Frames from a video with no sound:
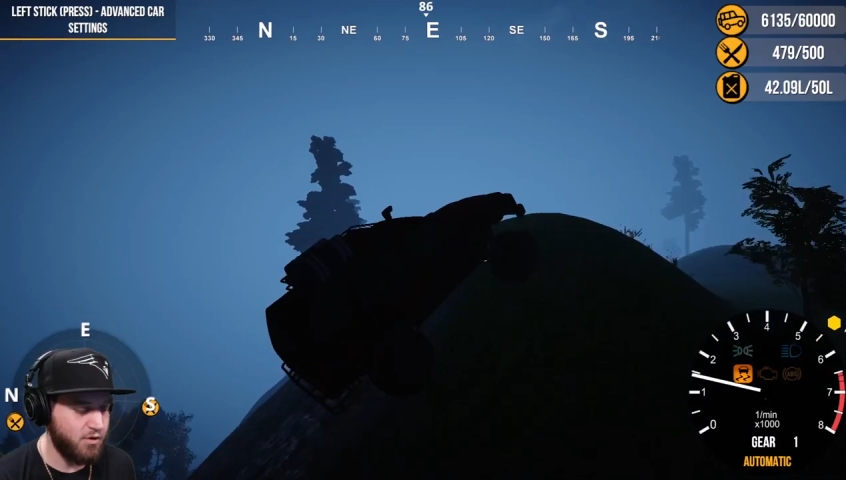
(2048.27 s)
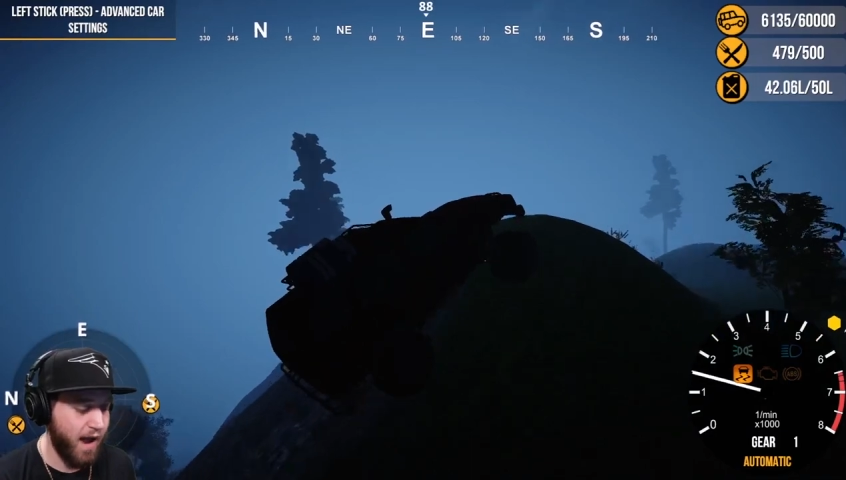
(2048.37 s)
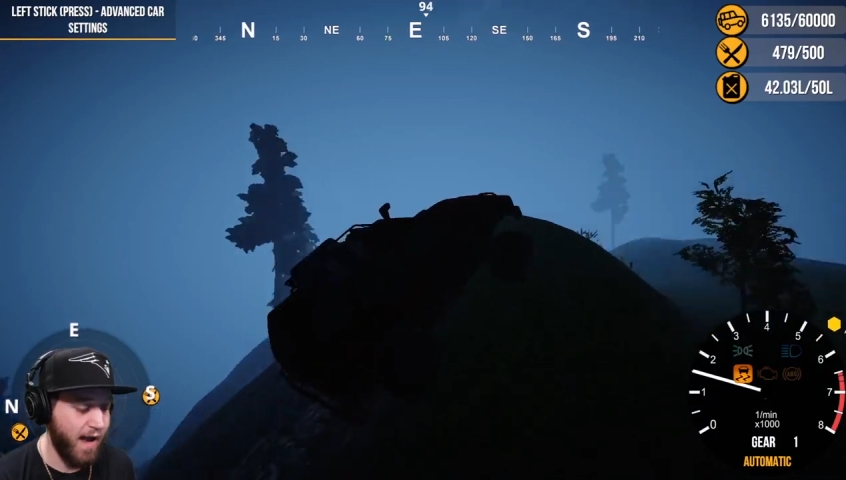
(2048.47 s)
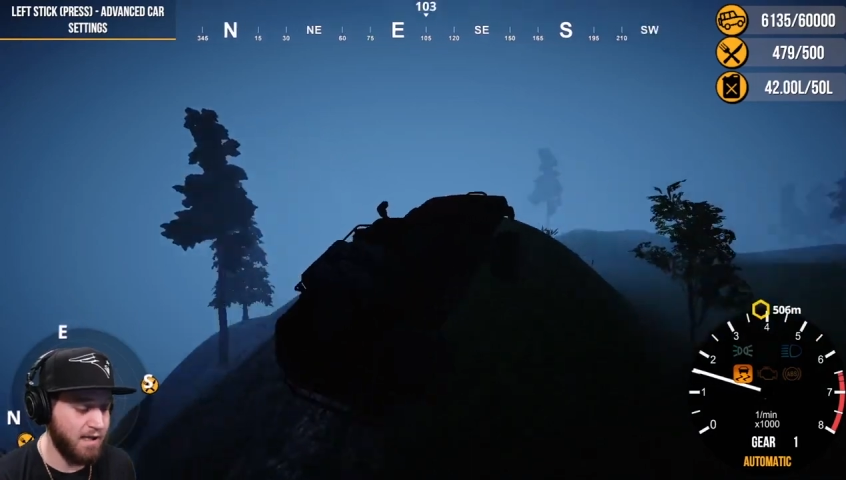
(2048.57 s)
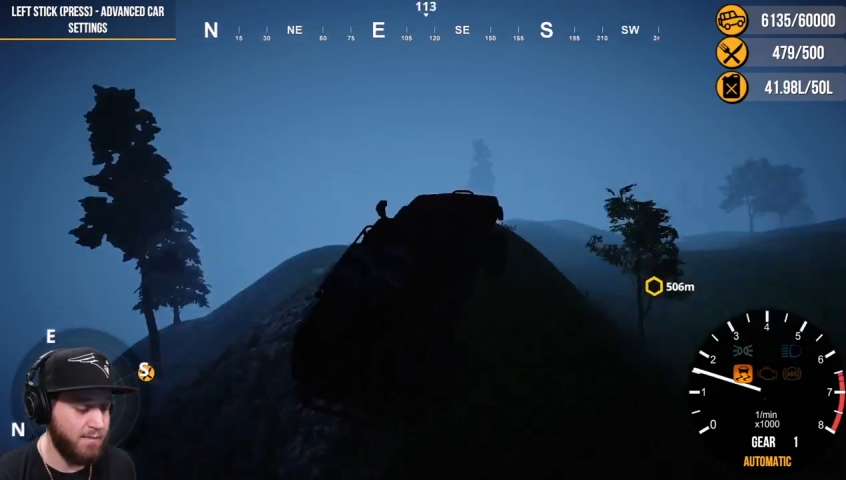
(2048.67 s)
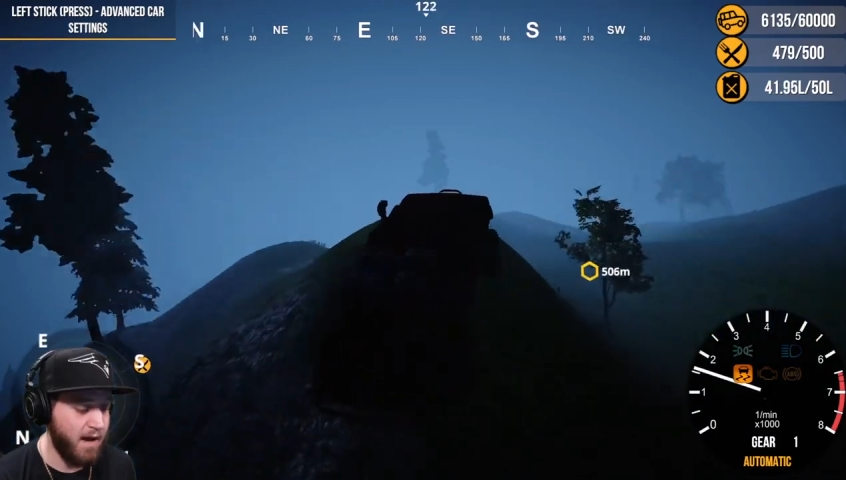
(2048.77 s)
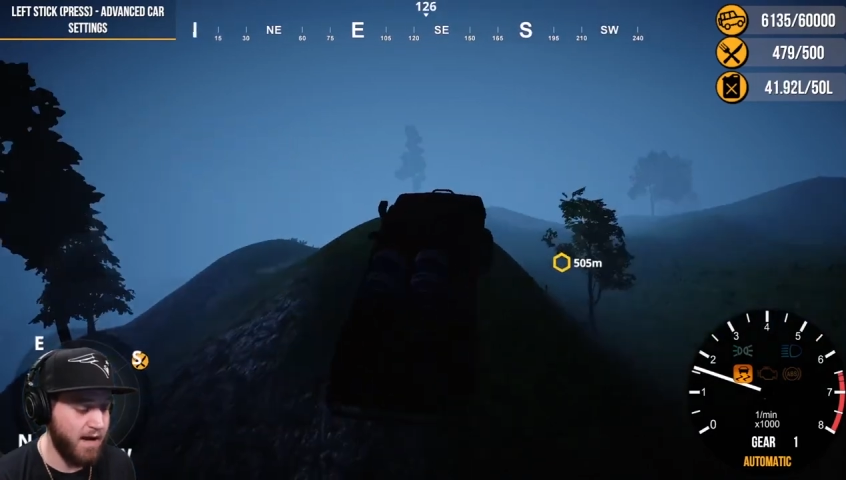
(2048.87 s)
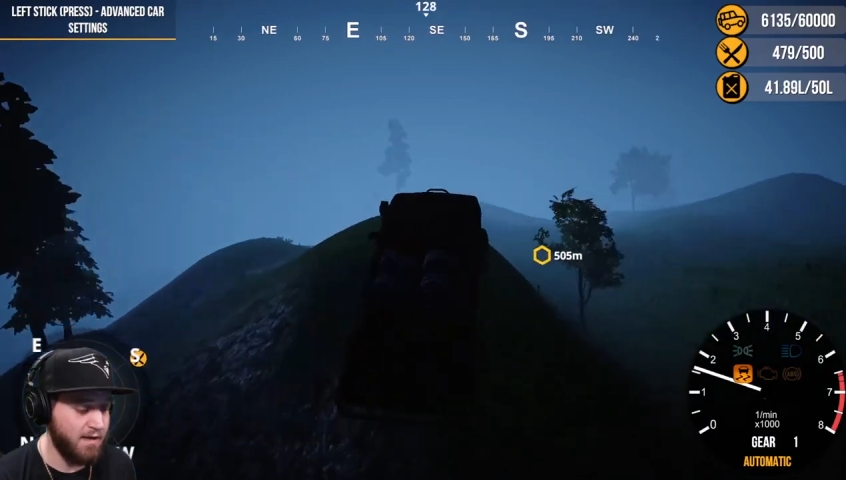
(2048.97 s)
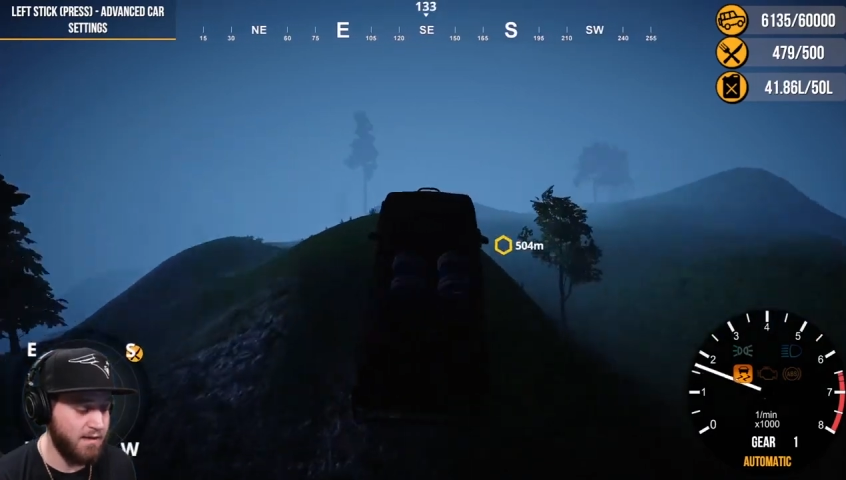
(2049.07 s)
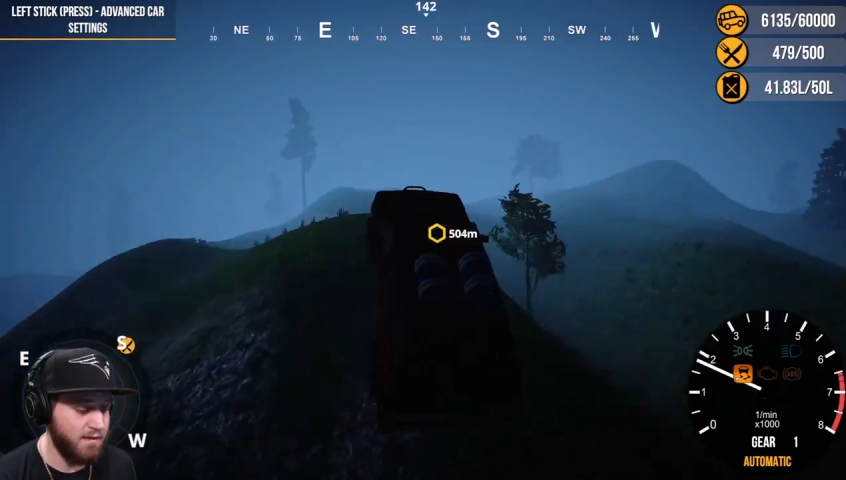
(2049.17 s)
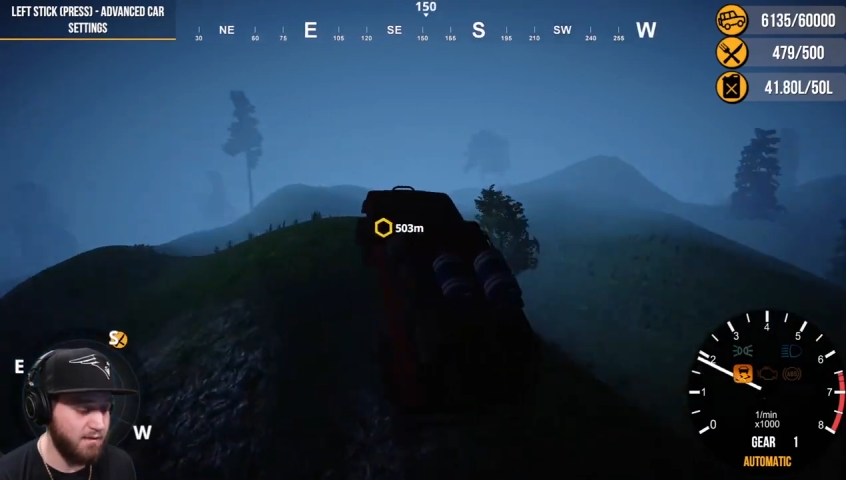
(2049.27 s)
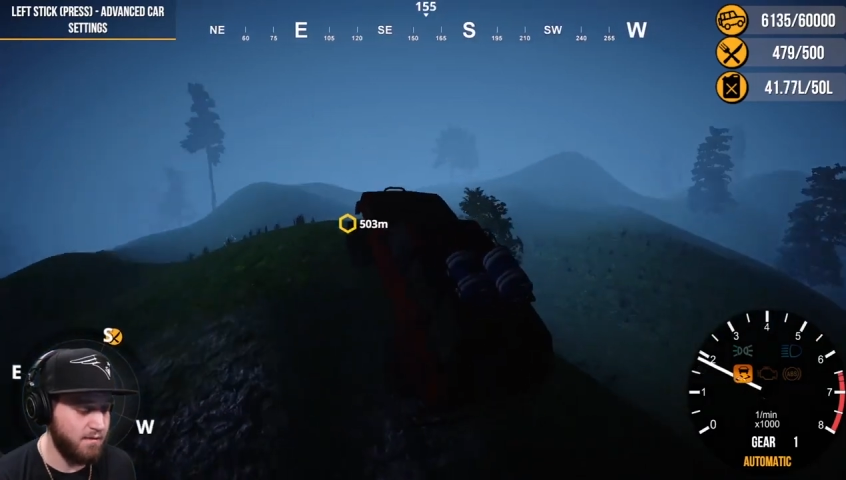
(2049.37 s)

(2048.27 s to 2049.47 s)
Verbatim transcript: tracks behind